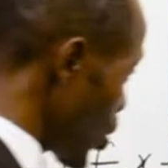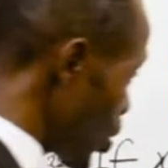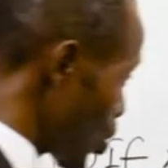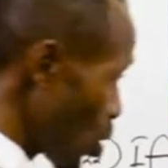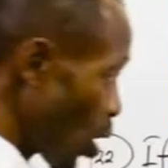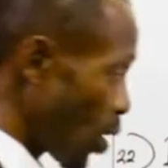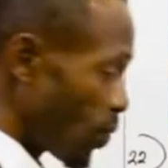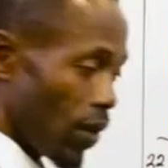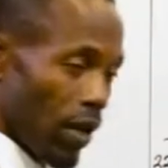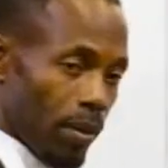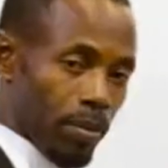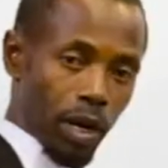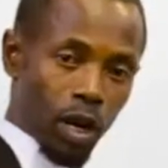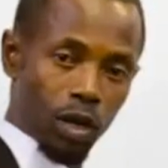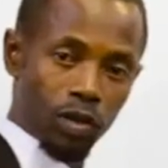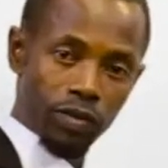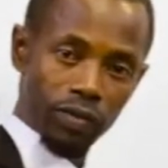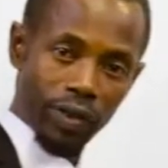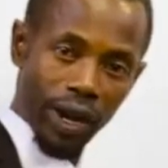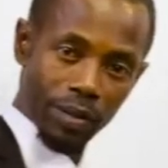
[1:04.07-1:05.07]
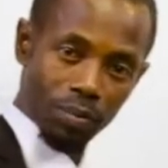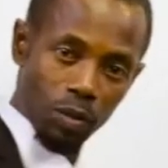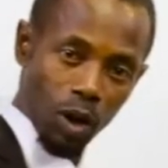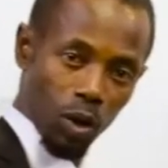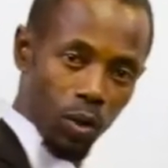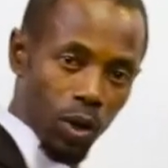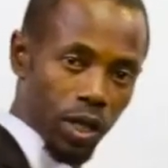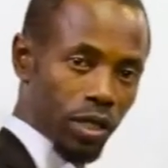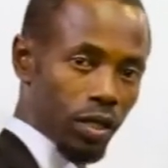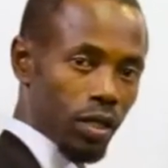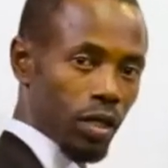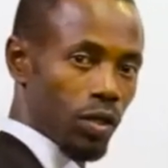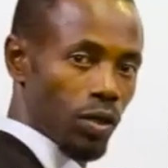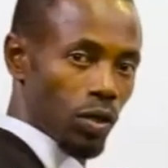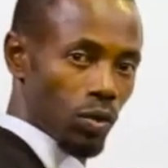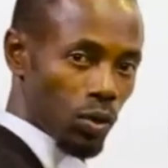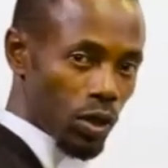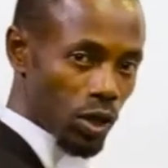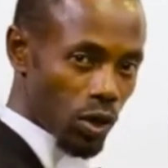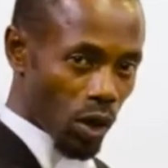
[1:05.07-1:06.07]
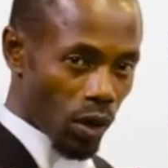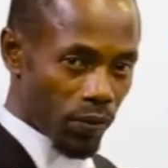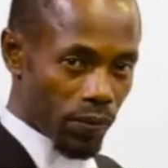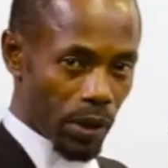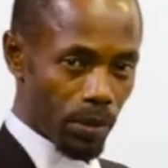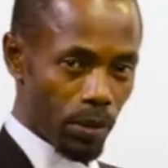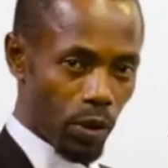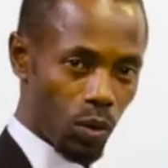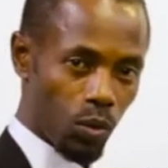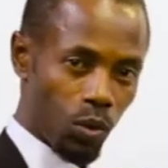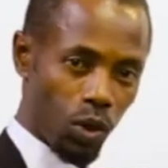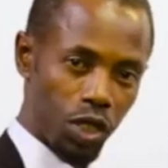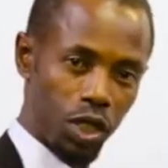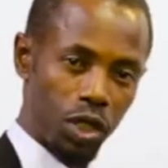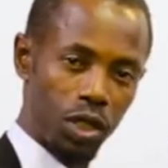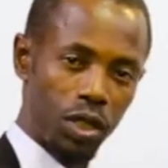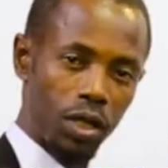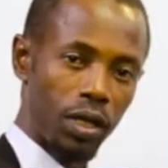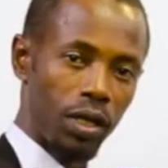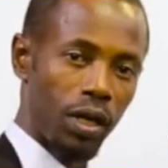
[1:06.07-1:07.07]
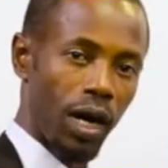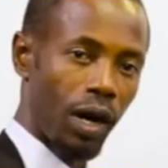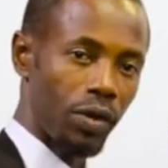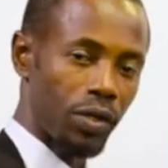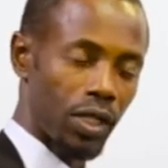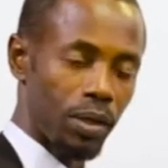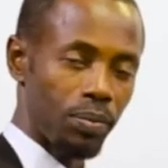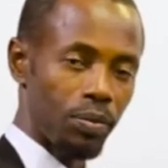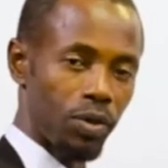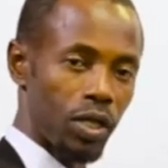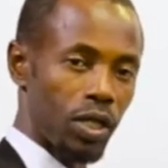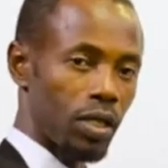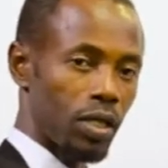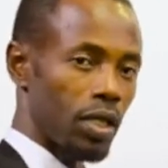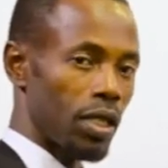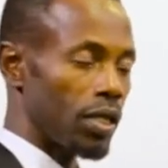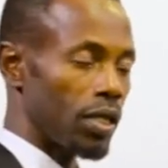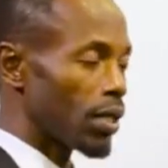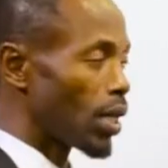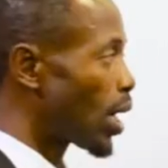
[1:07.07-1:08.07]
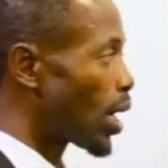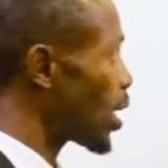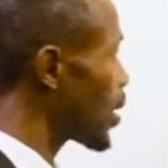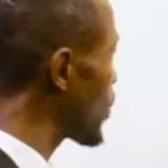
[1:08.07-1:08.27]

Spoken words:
to solve them. I'll write more questions, we solve them, but watch how simple these things are.